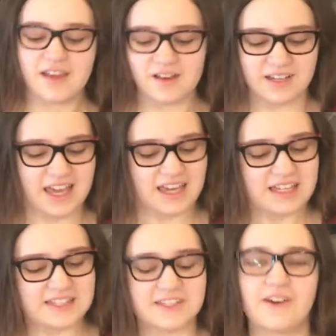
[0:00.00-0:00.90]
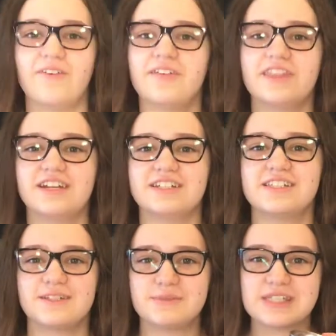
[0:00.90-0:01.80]
Okay, so there's
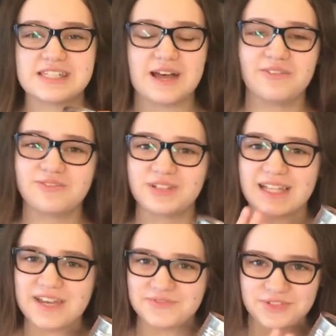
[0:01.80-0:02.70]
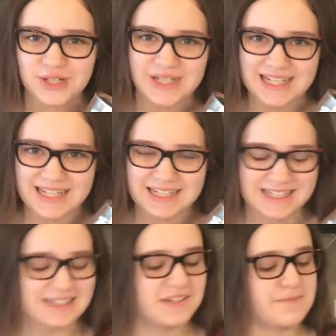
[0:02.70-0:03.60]
some stuff left on it,
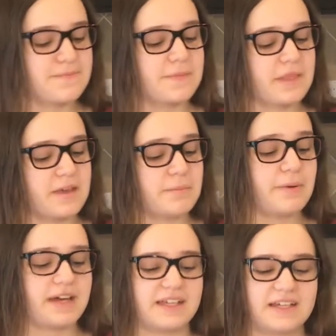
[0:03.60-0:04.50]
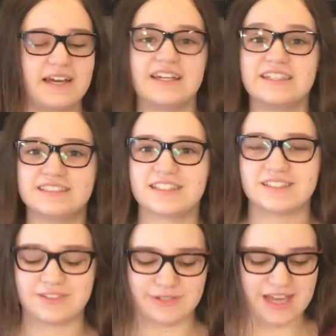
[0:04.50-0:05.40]
but I guess
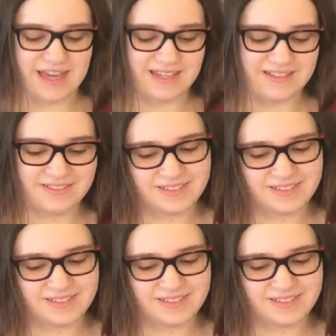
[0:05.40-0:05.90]
that's okay,